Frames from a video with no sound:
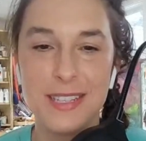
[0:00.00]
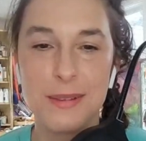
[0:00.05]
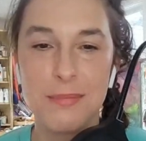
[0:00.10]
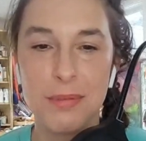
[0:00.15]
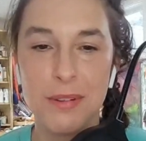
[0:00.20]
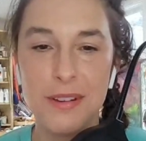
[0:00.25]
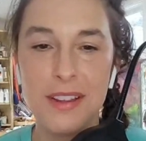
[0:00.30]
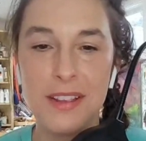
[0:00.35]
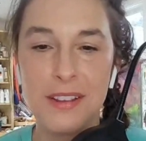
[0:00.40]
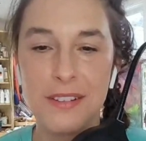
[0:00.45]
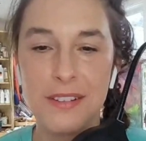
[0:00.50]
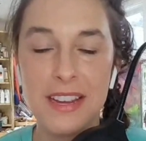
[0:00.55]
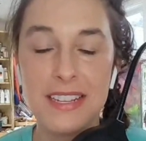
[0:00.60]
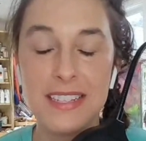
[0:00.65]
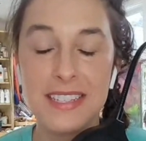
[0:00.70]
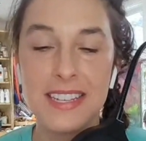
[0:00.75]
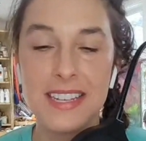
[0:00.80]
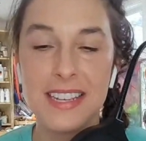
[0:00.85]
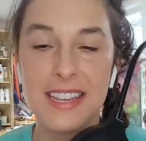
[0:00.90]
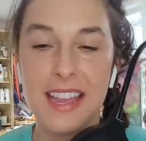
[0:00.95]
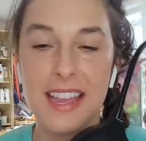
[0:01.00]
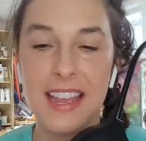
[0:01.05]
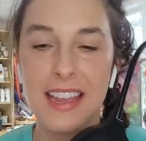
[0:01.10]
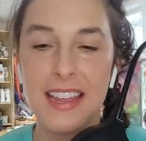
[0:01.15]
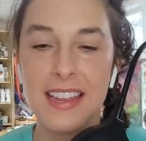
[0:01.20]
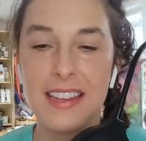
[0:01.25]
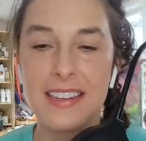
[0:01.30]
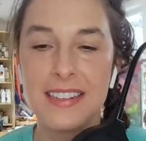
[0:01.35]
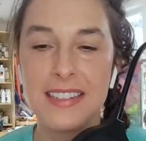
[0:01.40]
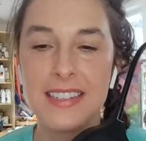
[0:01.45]
pretty crazy it.
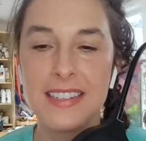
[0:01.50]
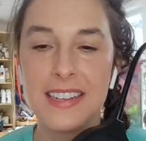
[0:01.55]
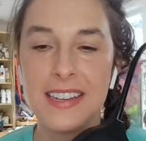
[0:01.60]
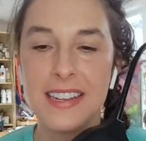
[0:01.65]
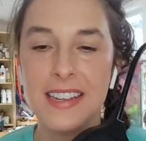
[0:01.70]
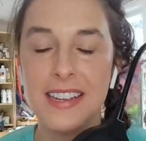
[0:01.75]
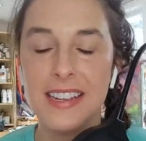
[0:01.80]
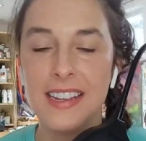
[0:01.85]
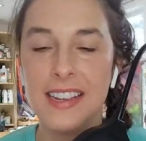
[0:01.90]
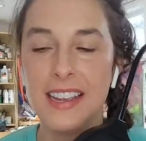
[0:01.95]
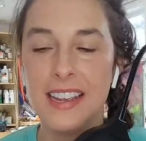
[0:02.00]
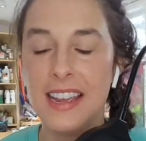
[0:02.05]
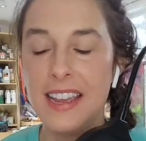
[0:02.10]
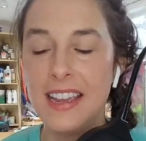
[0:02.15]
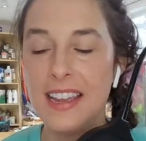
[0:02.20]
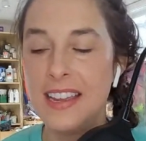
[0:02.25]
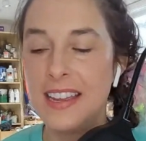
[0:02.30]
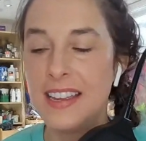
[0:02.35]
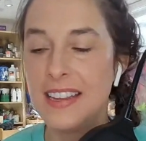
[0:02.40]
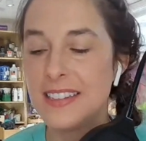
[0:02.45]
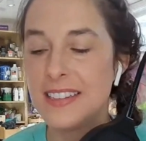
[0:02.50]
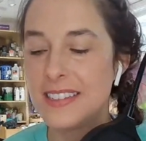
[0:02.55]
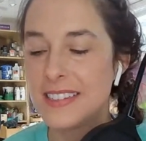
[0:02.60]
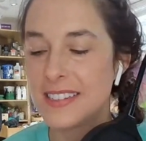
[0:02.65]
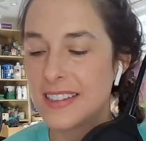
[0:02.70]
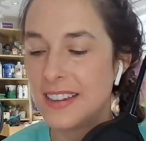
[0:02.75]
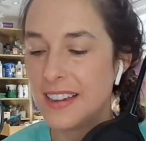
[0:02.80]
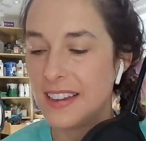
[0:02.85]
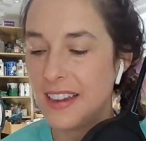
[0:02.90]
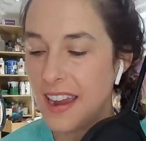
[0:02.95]
and and
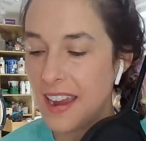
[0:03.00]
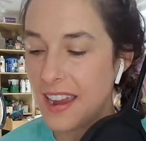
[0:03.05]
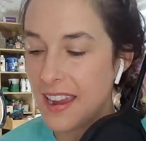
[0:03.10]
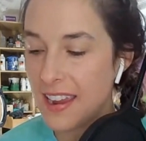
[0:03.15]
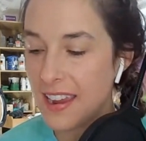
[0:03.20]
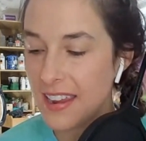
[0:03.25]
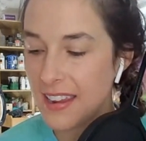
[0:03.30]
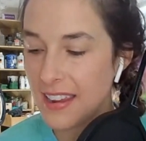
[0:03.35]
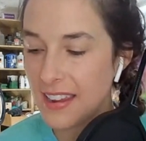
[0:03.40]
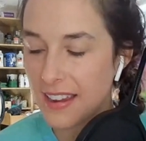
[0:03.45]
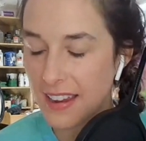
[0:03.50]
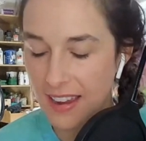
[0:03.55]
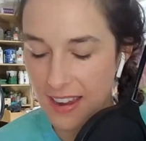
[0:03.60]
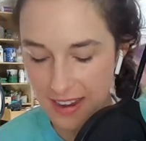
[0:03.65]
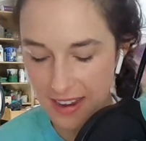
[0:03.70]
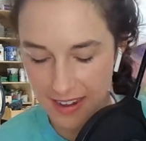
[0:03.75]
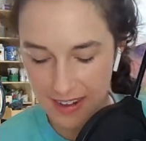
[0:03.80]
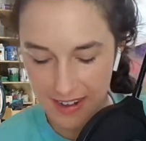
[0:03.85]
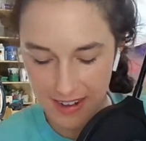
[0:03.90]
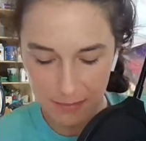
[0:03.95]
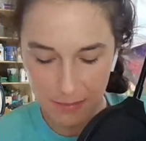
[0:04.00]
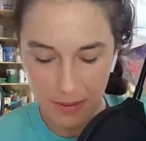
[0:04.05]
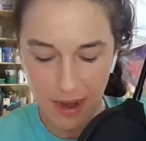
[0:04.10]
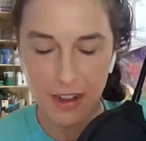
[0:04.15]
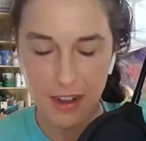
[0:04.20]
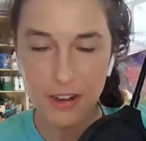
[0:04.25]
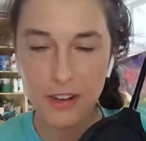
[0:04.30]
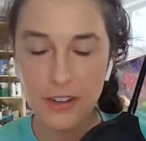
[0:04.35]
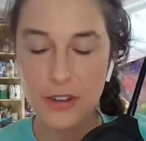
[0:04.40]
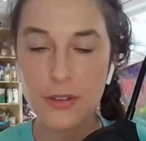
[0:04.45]
i i
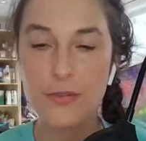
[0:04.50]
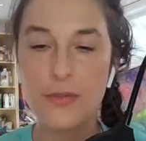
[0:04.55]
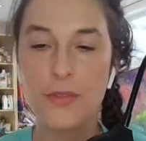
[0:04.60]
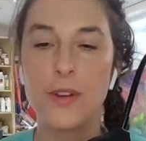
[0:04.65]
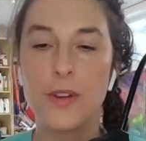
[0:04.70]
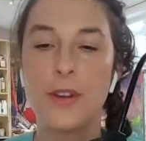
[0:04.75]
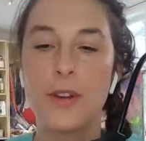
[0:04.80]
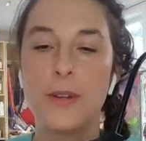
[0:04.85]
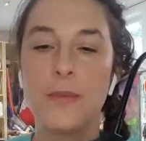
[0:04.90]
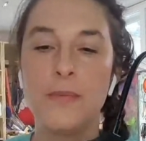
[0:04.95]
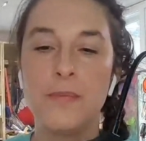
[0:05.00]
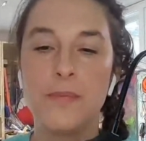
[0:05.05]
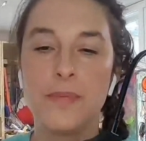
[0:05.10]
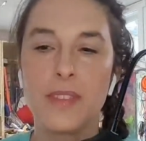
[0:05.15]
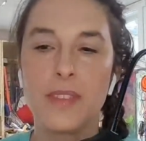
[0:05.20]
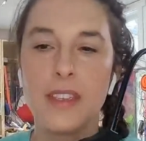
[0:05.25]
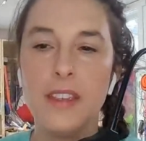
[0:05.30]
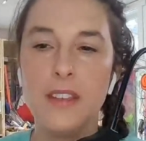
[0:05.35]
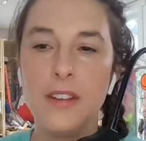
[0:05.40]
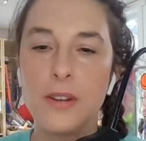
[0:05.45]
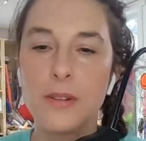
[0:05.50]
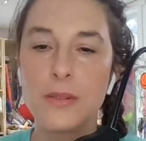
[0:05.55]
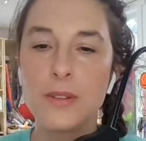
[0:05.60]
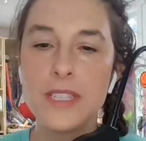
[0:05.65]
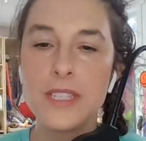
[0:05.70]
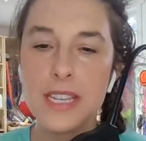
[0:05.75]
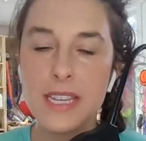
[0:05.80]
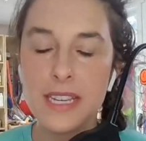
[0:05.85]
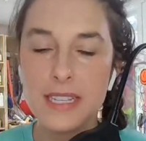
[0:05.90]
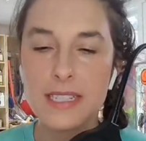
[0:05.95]
admire you for you know
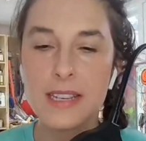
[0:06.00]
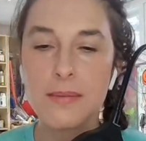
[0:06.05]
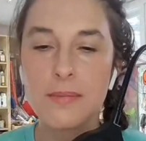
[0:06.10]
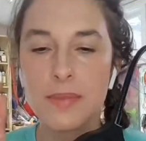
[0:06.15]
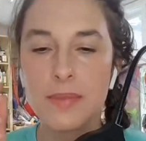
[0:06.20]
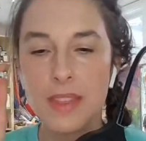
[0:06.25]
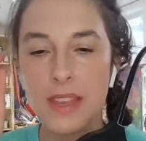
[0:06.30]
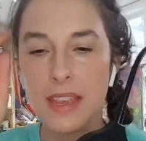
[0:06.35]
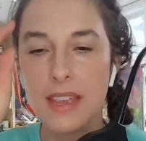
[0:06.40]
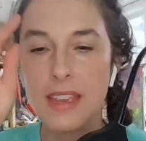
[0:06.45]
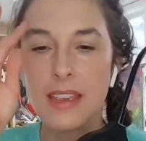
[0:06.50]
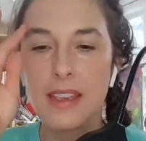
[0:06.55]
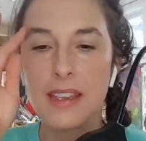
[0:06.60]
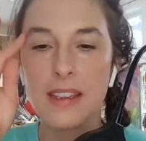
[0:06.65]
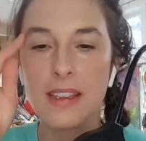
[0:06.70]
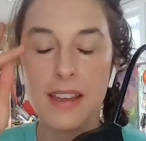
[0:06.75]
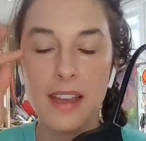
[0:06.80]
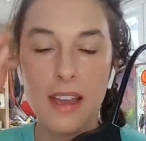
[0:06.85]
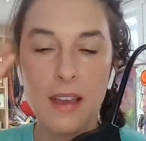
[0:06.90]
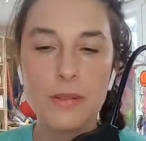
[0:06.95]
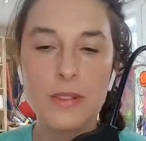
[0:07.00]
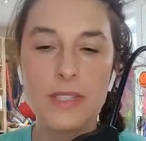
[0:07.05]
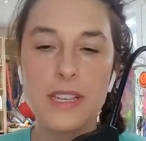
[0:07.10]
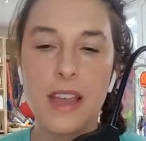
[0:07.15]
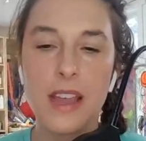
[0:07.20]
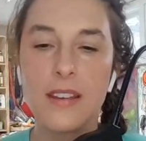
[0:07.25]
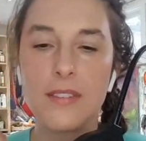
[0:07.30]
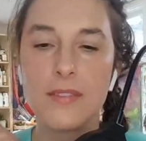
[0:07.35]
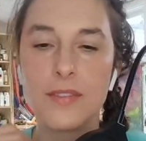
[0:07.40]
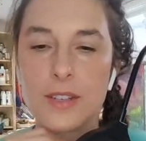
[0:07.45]
seeing something
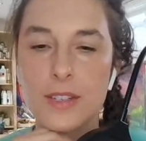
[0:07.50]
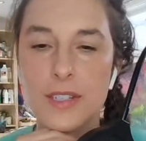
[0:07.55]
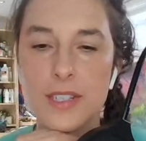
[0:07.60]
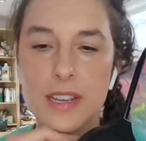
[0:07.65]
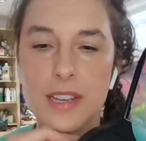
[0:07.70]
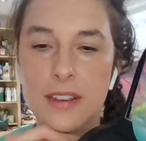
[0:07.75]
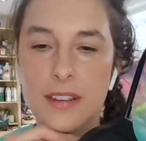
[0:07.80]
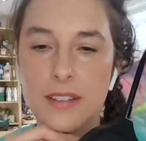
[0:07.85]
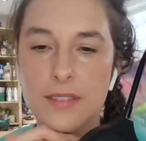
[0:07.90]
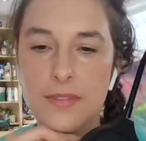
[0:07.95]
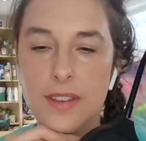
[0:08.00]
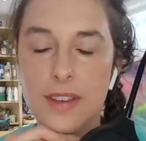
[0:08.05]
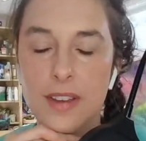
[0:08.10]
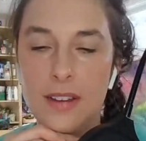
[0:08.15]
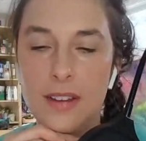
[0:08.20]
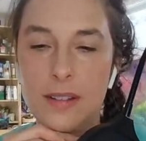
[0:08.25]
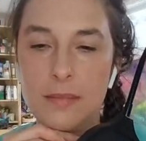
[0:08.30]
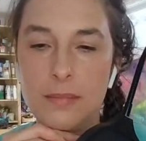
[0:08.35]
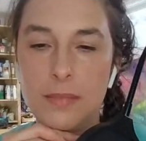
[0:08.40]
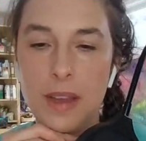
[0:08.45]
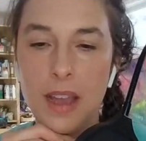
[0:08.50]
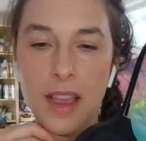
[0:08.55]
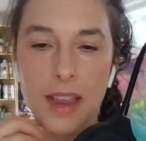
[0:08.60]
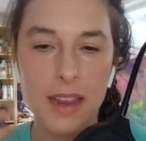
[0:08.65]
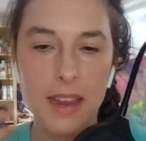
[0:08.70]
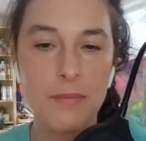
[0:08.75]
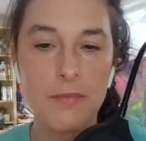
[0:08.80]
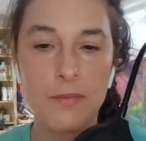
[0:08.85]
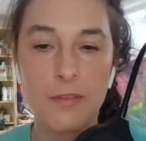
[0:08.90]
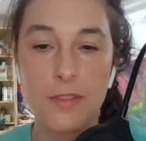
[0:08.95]
outside of yourself um i
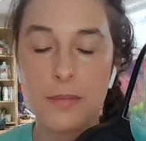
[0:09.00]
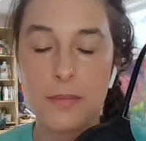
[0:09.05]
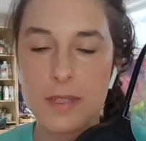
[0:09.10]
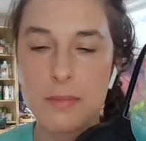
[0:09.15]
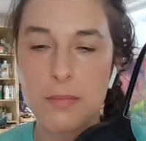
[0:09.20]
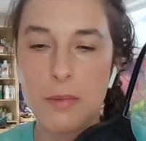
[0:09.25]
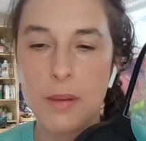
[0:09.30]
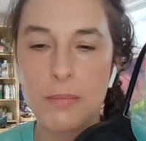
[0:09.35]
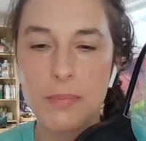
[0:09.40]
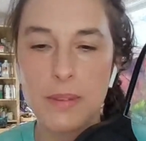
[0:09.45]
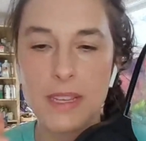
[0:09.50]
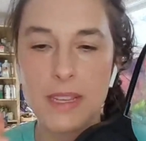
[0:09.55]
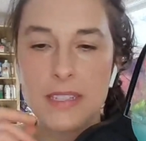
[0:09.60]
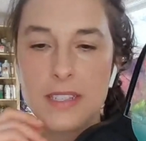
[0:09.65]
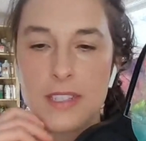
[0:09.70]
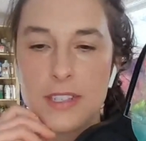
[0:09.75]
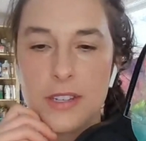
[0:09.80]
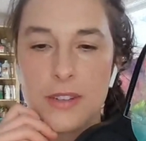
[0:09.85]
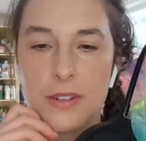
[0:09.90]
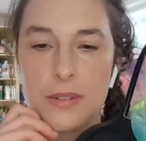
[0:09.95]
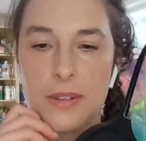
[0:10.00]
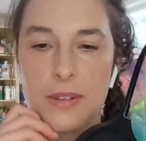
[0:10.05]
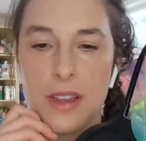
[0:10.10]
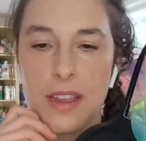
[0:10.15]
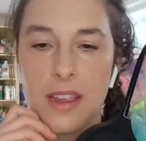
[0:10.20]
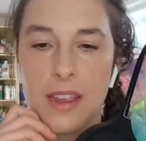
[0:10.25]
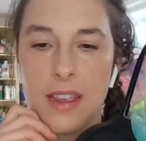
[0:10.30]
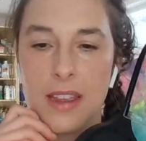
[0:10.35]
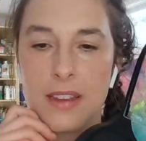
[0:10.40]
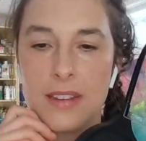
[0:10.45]
am from a small place too
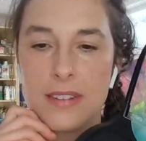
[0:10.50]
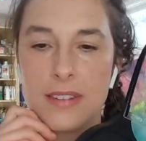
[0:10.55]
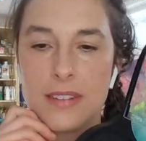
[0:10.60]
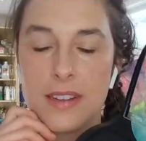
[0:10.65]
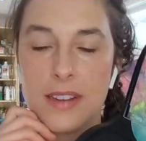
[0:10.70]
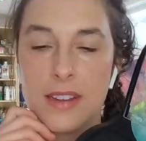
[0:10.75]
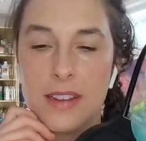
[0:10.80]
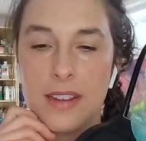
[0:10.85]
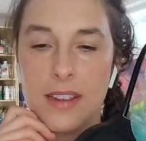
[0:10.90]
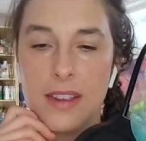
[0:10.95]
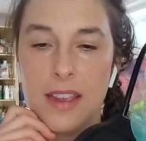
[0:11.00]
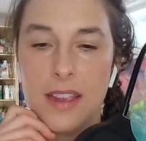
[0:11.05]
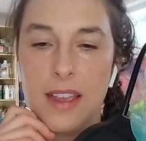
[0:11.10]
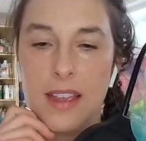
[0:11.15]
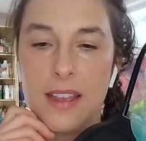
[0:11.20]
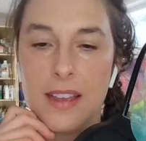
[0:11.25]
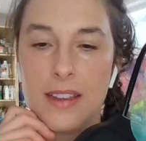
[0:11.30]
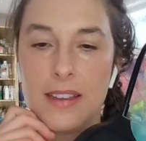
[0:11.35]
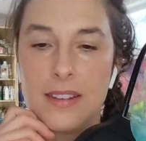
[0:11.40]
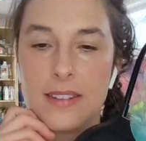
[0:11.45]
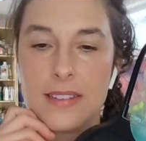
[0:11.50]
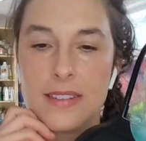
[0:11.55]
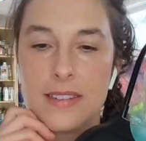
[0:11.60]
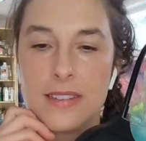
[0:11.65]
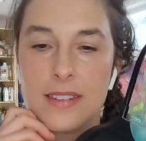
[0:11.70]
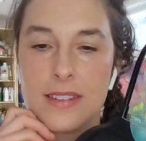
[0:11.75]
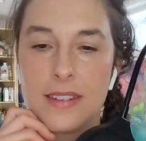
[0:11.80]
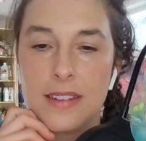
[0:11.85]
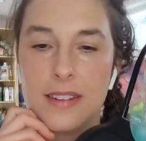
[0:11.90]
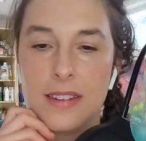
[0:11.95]
and and
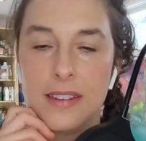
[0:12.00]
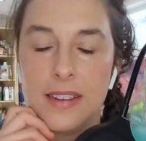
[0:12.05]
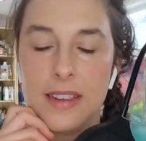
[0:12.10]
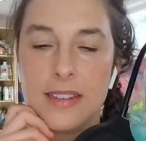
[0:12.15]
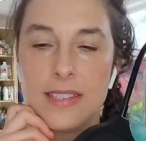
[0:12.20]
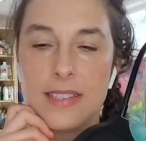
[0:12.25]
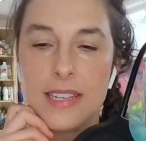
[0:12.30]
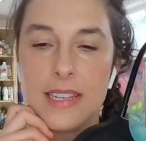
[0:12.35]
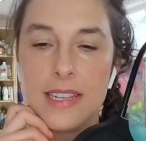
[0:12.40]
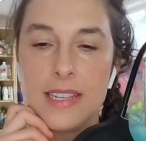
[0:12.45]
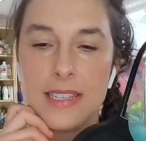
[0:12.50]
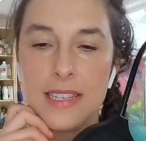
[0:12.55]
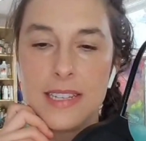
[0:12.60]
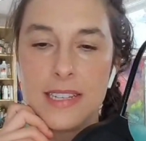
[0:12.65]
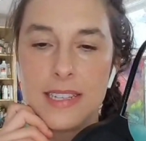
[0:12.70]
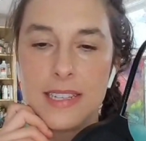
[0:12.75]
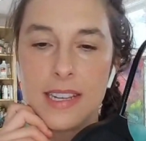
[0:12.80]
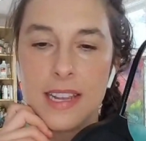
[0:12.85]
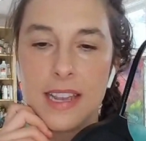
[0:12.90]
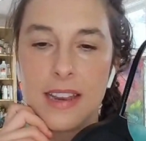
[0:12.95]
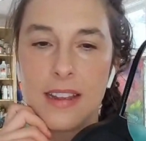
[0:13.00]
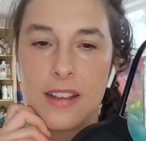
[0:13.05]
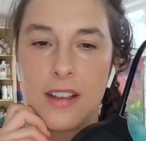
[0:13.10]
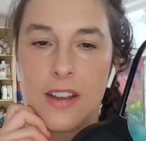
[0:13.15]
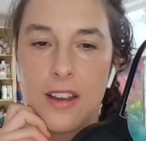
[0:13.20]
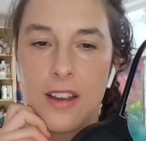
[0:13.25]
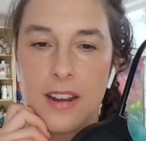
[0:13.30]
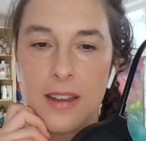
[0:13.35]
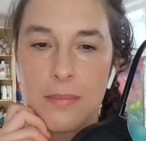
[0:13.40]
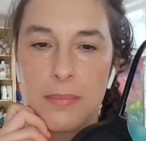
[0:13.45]
it's easy to get
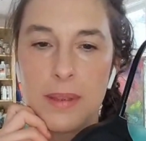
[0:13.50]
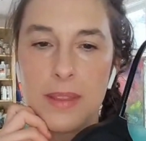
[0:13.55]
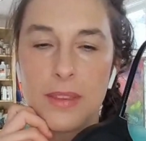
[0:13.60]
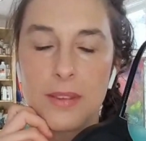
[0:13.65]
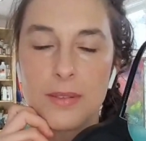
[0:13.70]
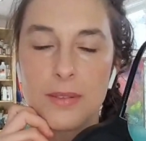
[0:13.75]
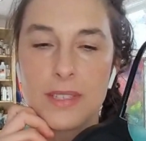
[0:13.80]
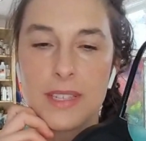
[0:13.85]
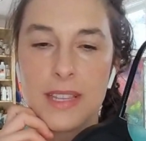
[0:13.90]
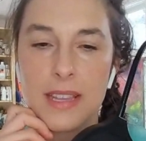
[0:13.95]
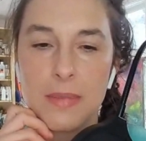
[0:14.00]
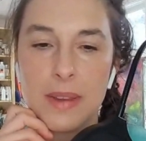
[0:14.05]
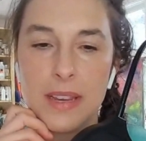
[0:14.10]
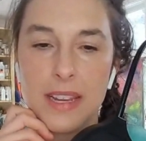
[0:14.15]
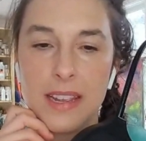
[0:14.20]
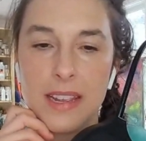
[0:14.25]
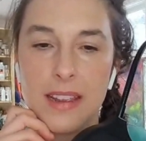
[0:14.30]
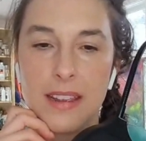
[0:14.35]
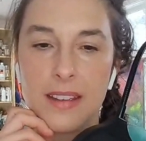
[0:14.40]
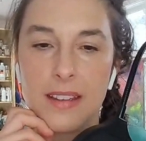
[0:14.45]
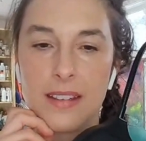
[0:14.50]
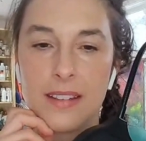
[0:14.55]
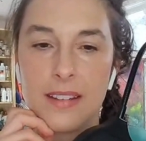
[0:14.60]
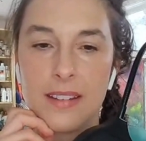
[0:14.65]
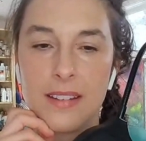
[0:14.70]
caught up in those limiting